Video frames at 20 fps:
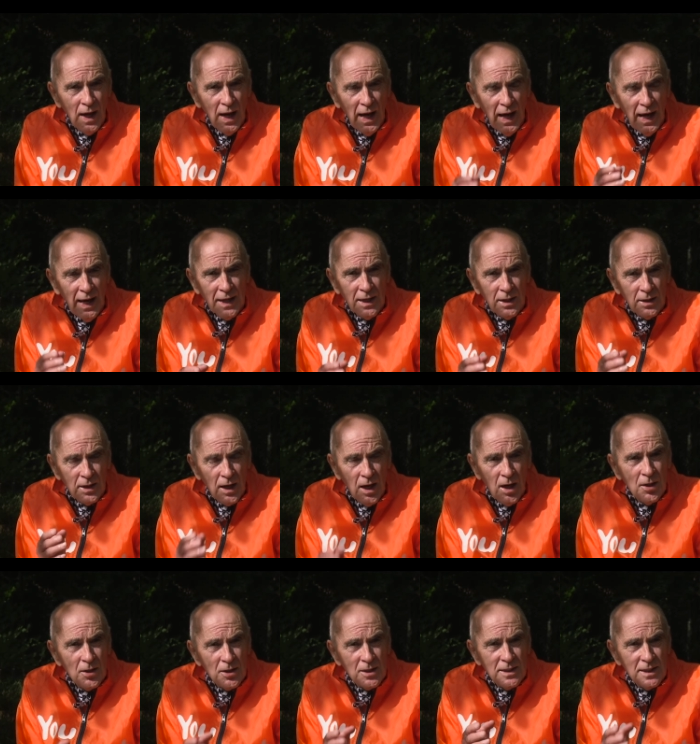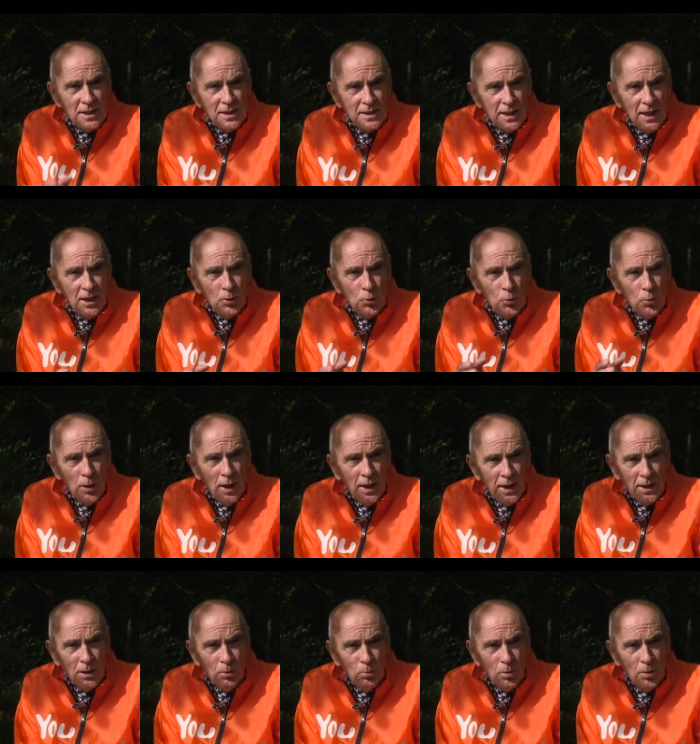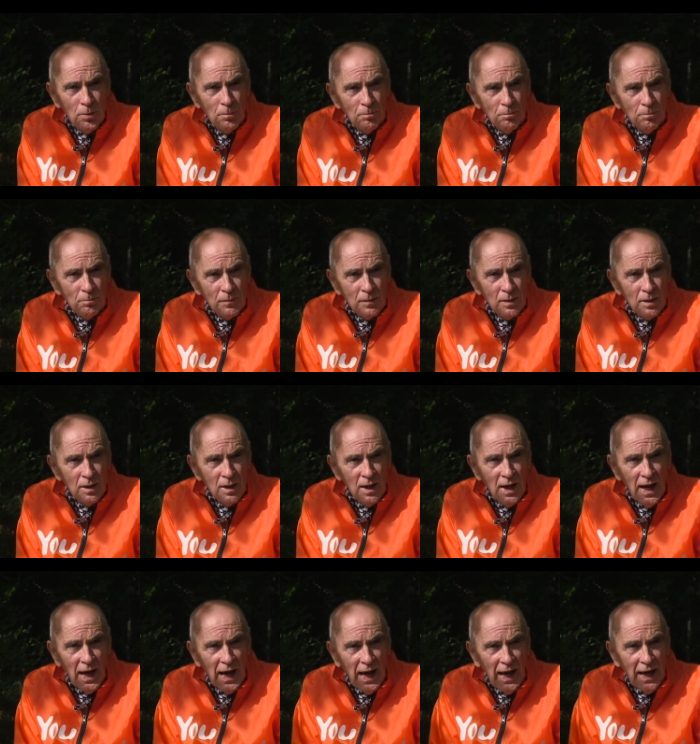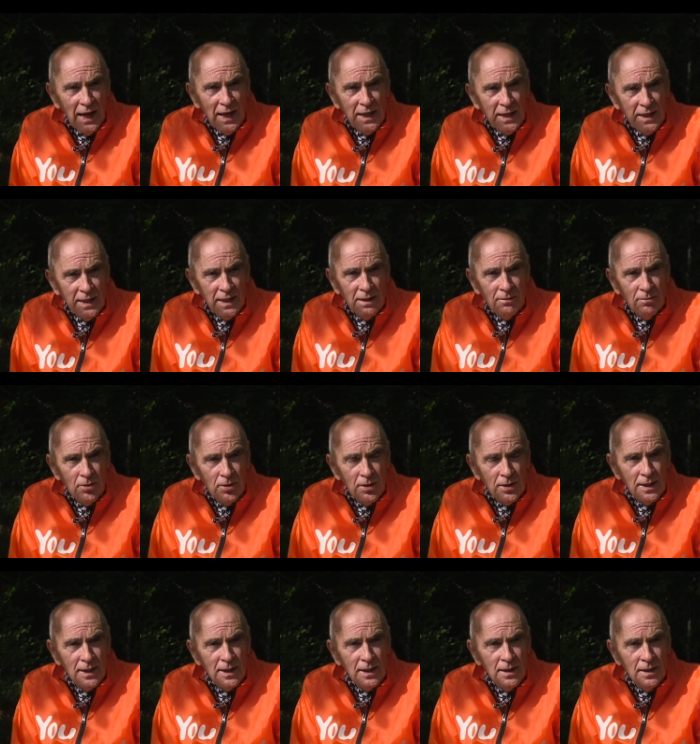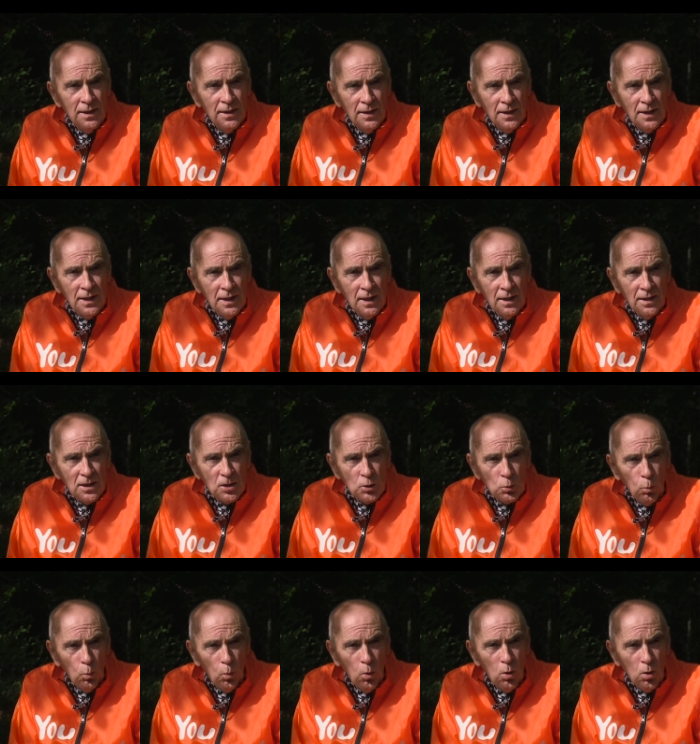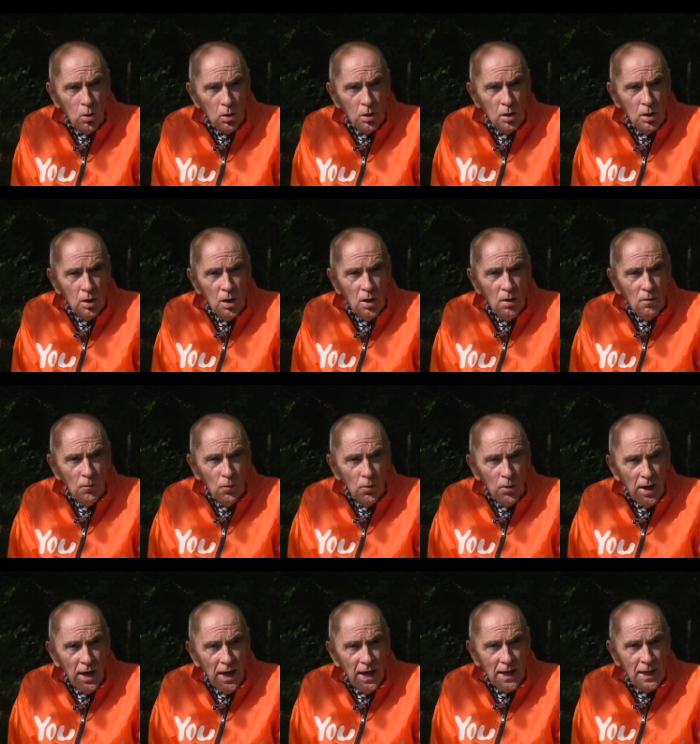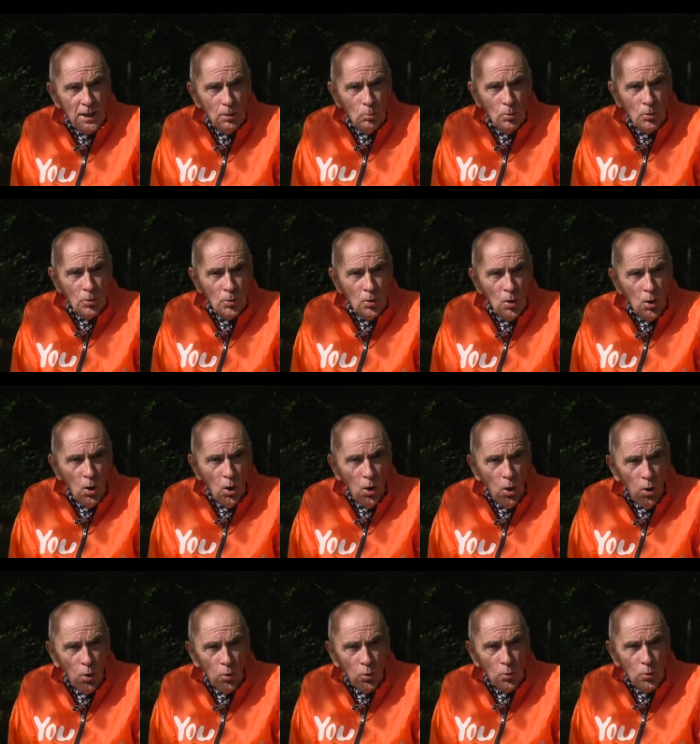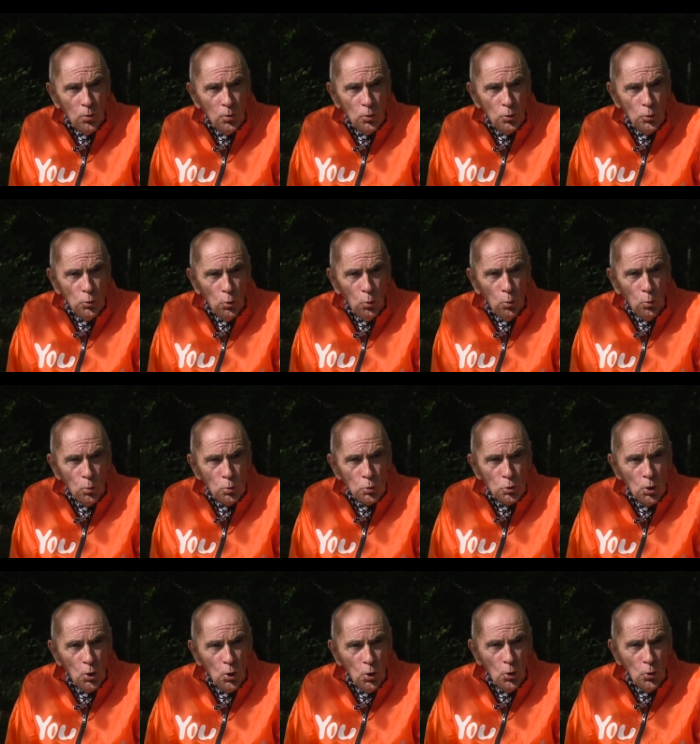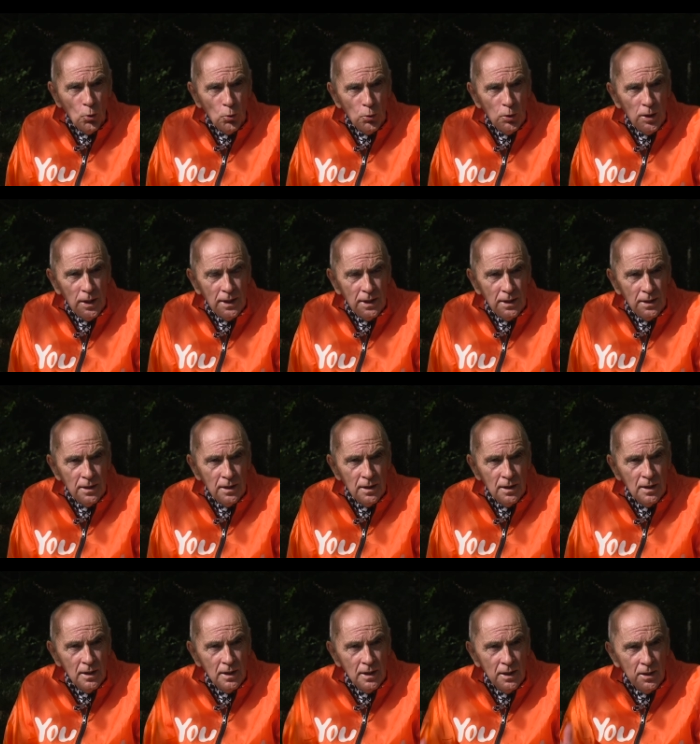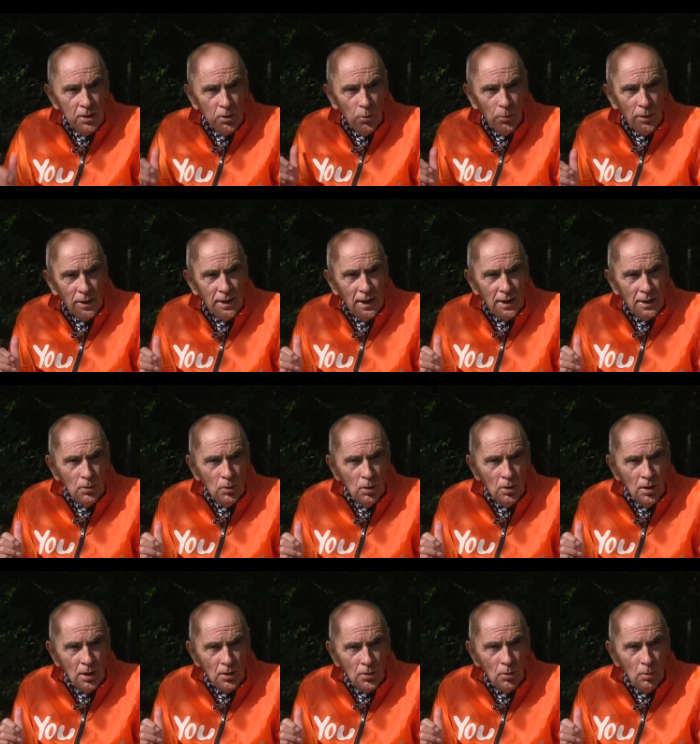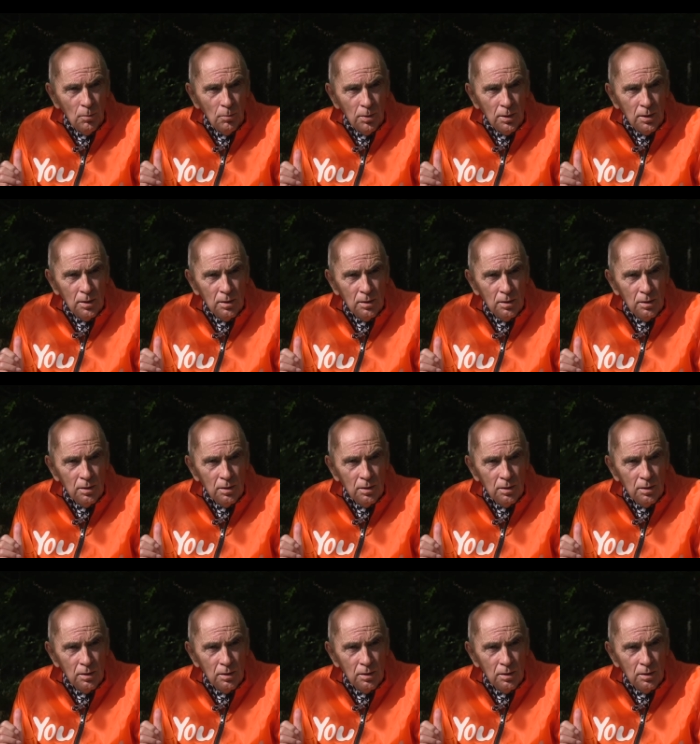I can honestly say to anyone, I never did this walk for anyone other than those who needed to read that number.